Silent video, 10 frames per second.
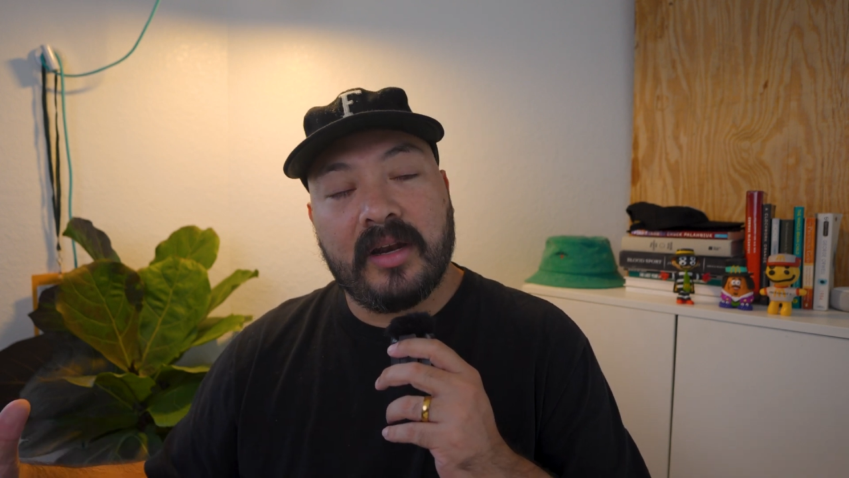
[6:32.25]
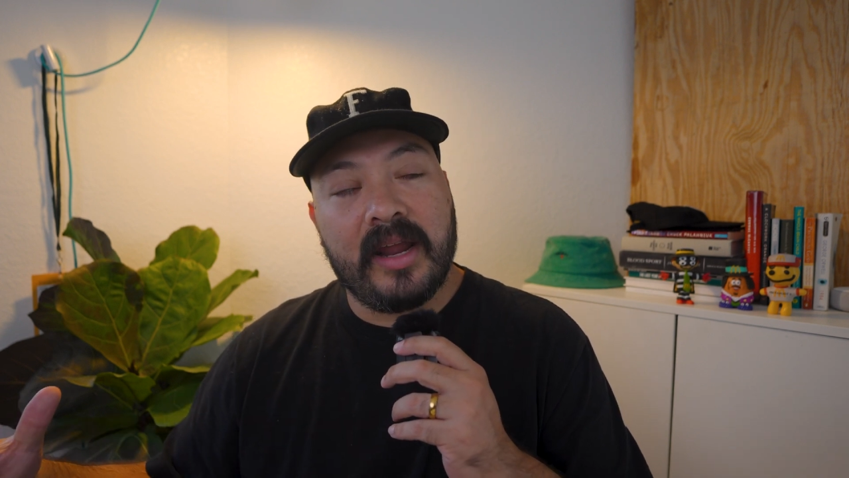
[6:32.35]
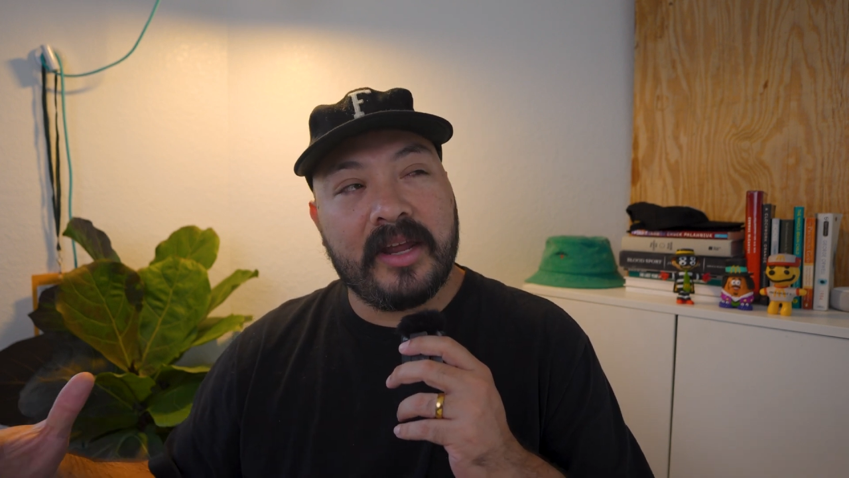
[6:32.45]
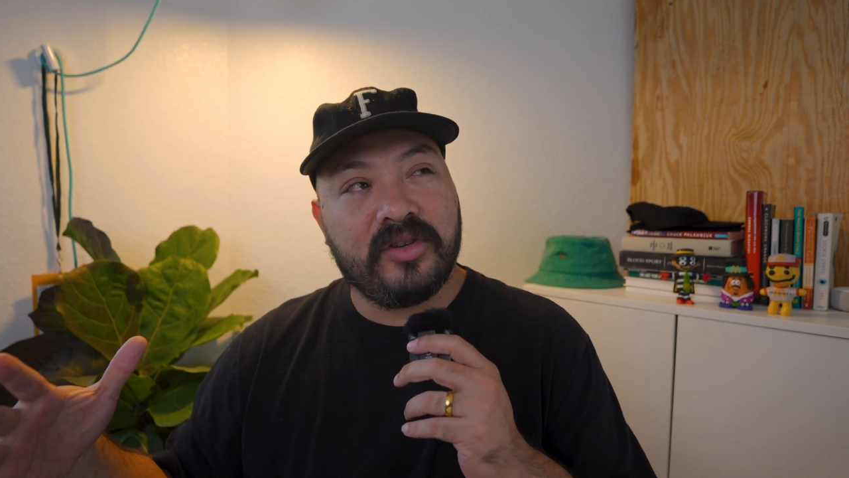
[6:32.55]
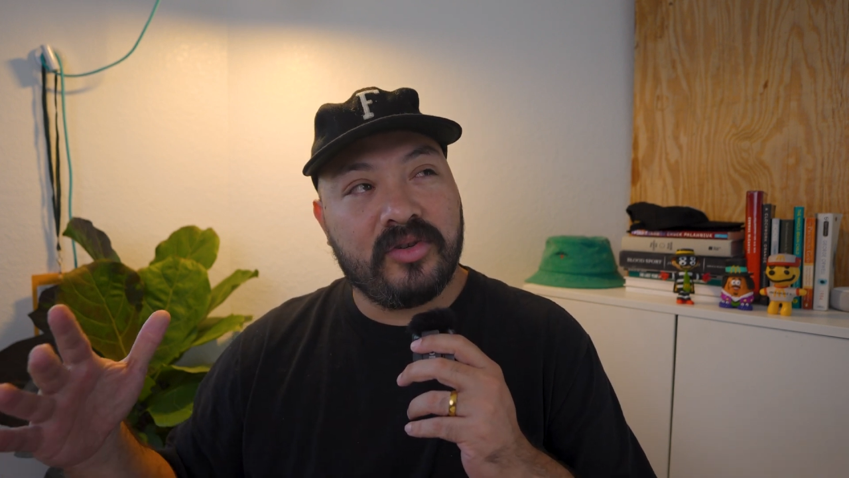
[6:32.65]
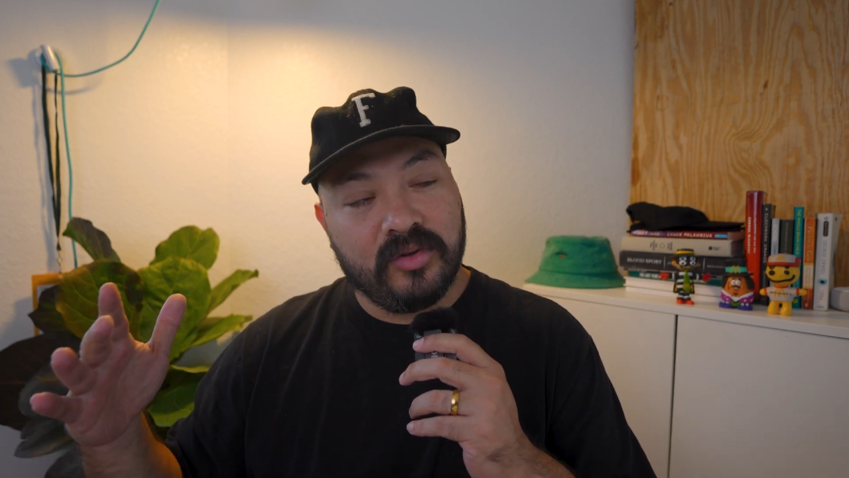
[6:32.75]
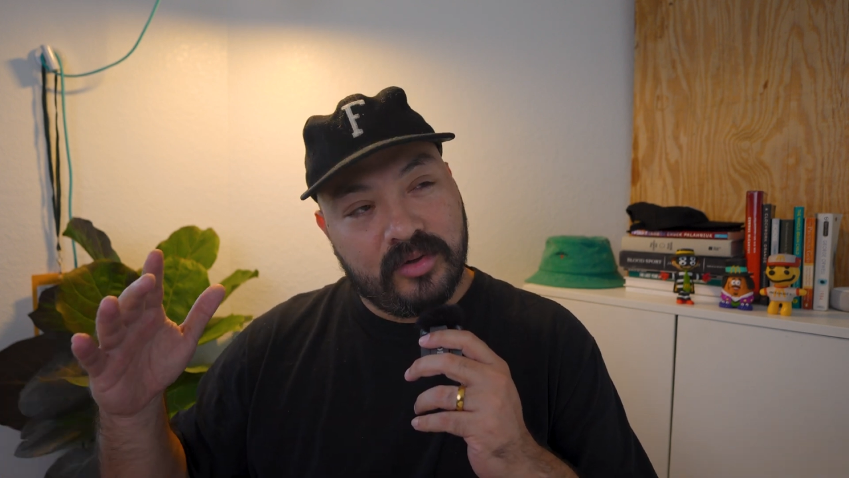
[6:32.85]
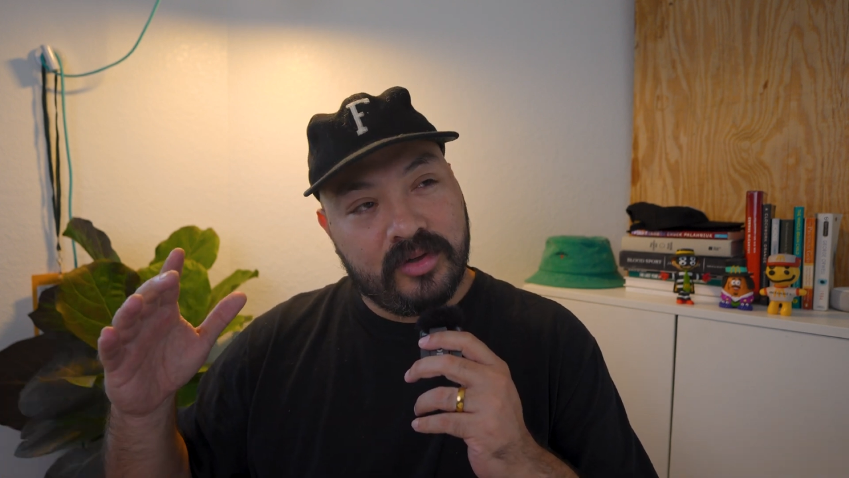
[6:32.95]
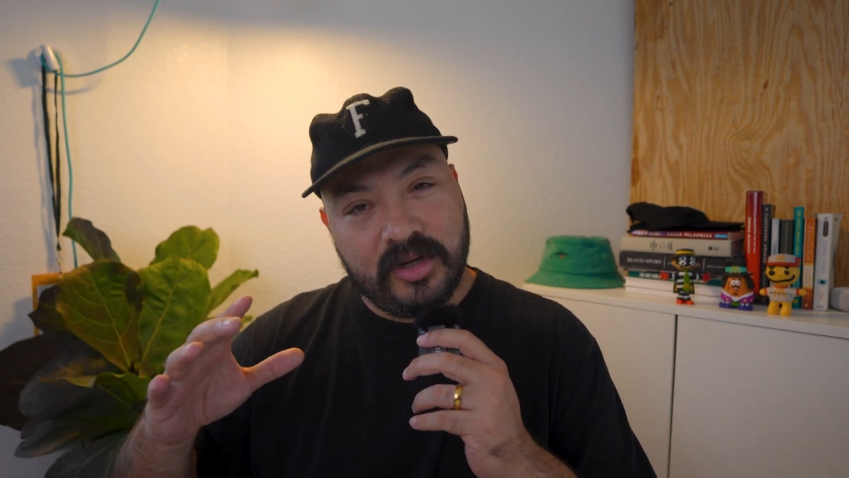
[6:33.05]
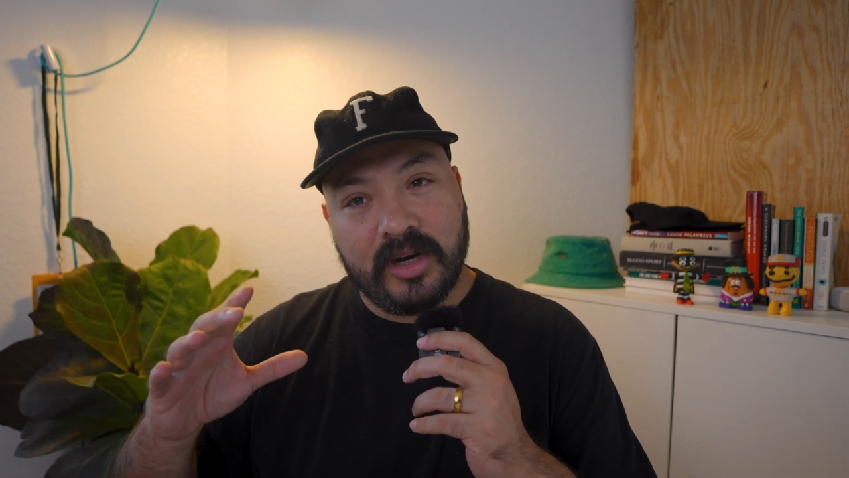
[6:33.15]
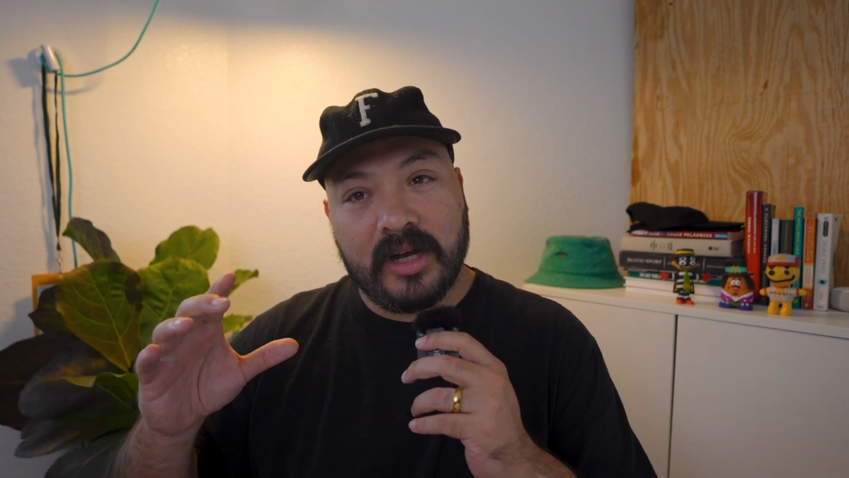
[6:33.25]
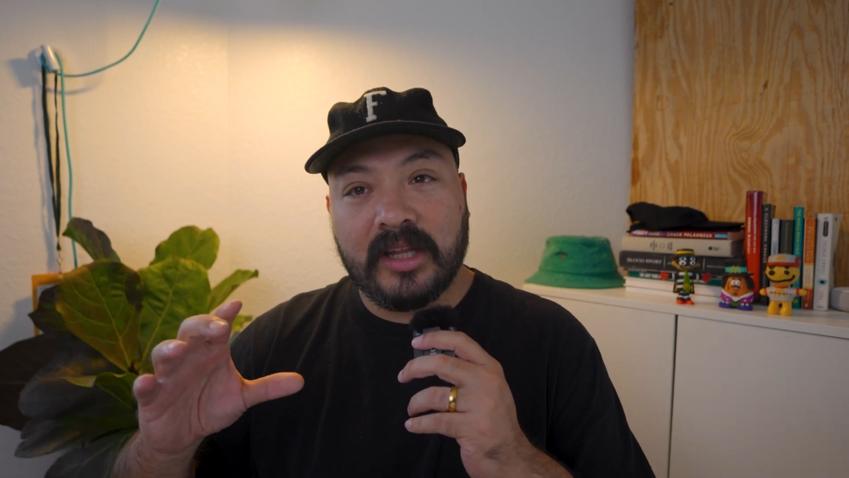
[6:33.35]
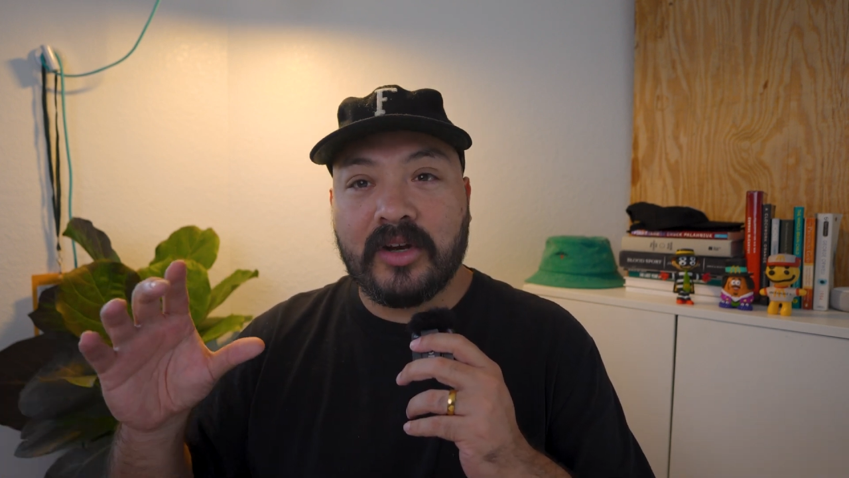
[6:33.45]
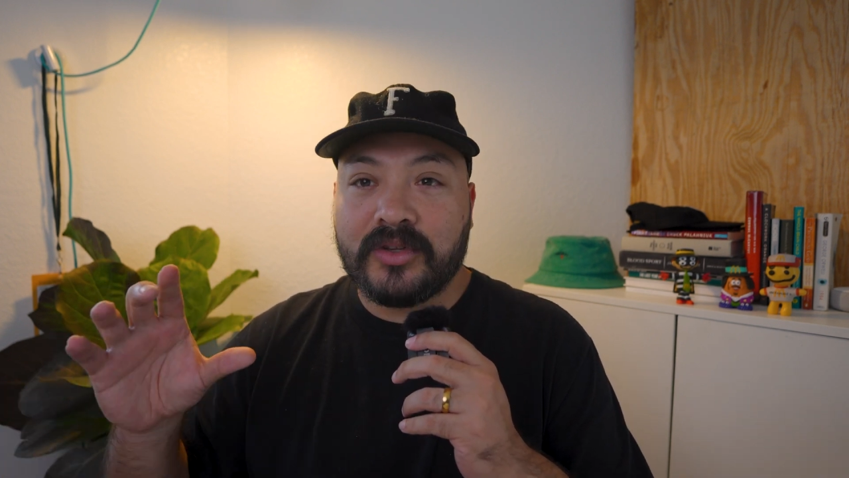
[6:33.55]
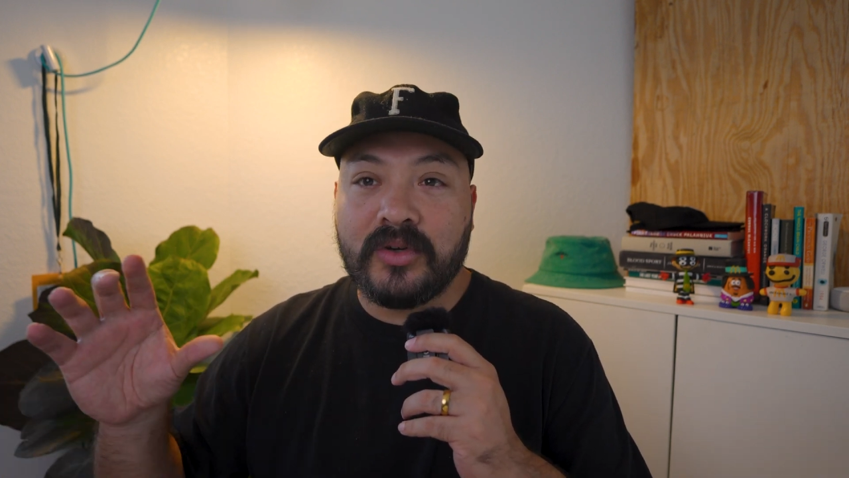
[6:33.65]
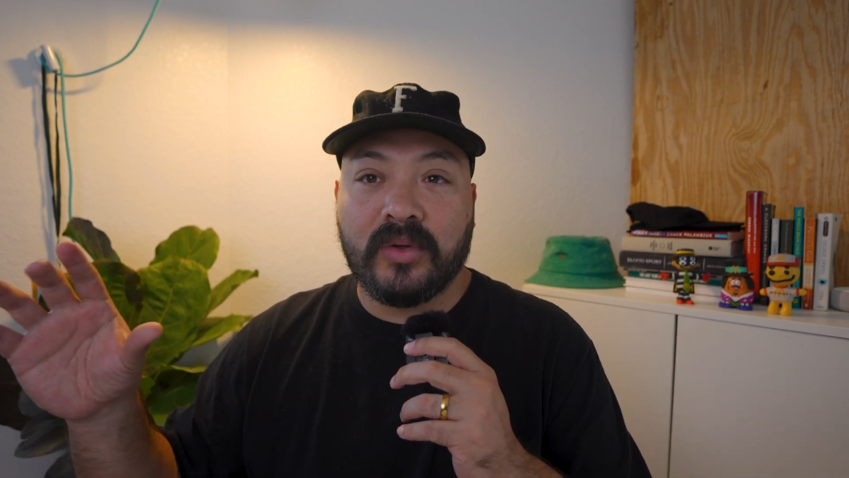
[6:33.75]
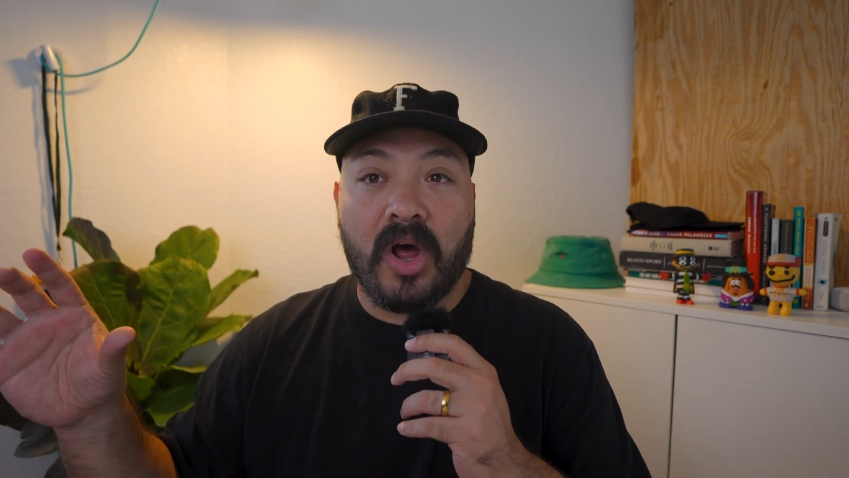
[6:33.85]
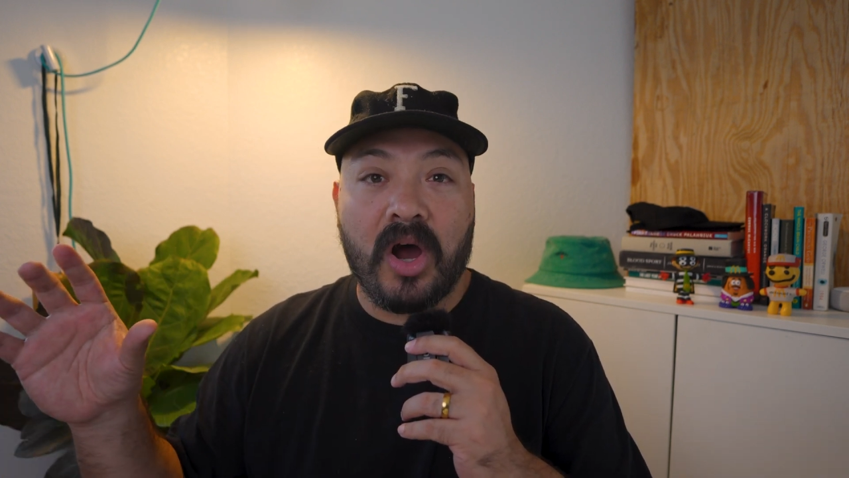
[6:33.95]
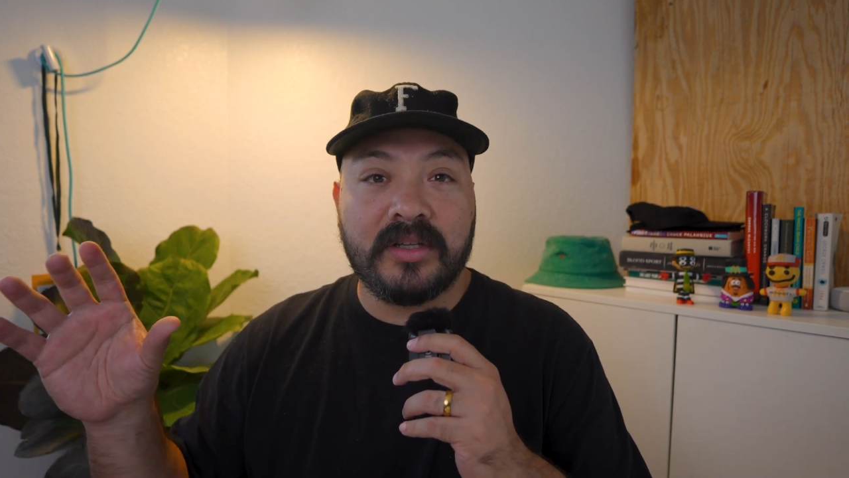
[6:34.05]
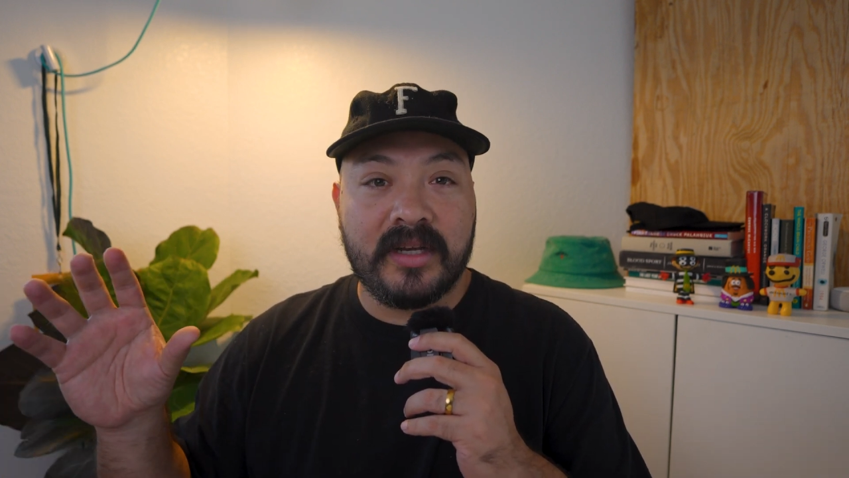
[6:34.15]
It took a little too
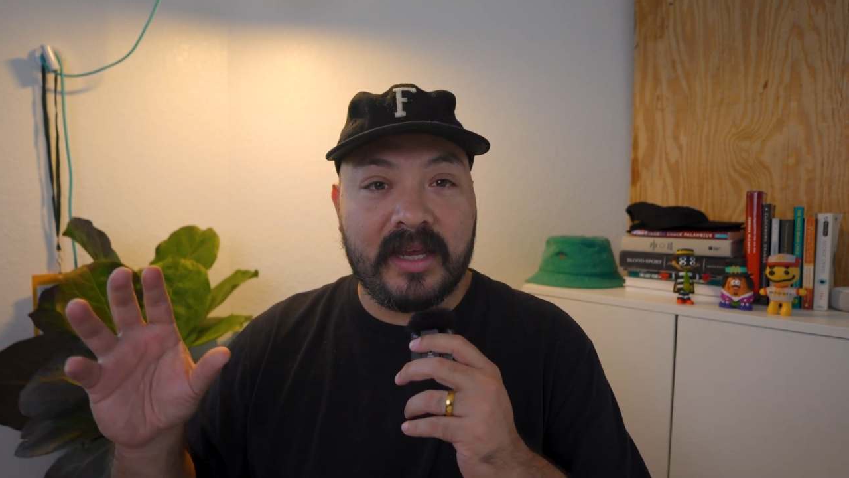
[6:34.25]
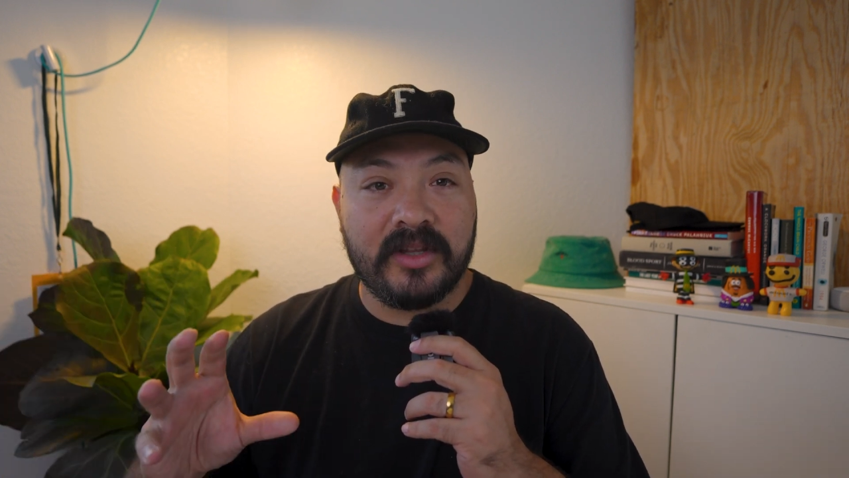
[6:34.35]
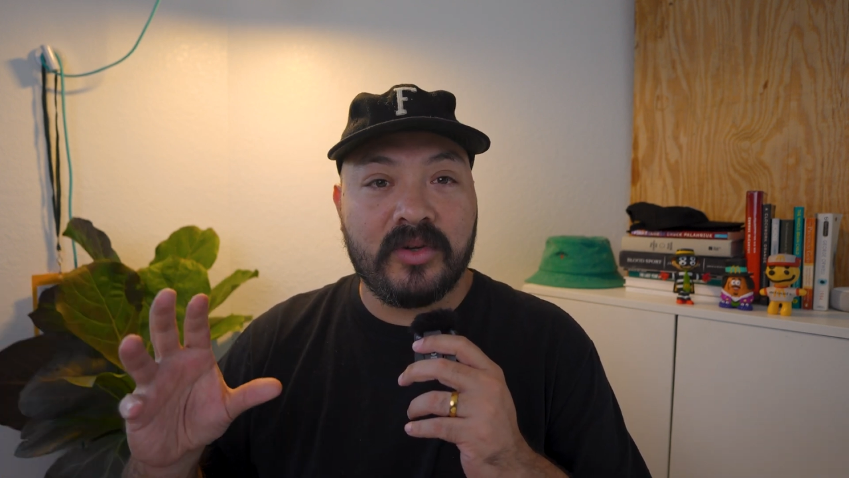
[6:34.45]
long to get